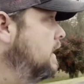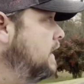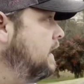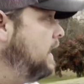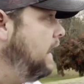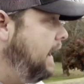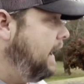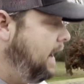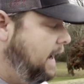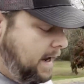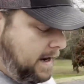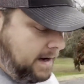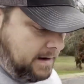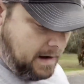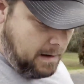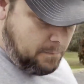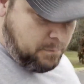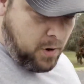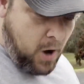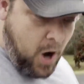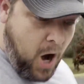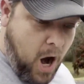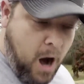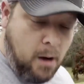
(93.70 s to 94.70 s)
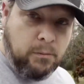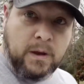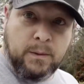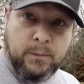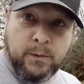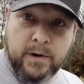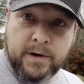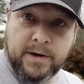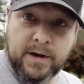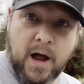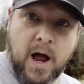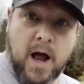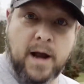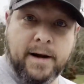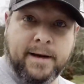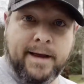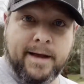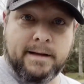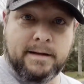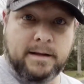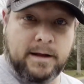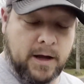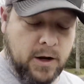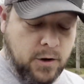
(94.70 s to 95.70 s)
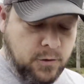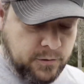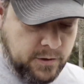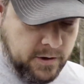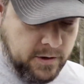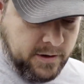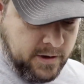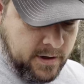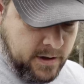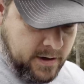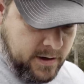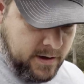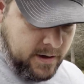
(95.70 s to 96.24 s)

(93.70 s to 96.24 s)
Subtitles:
and I probably would not get loaded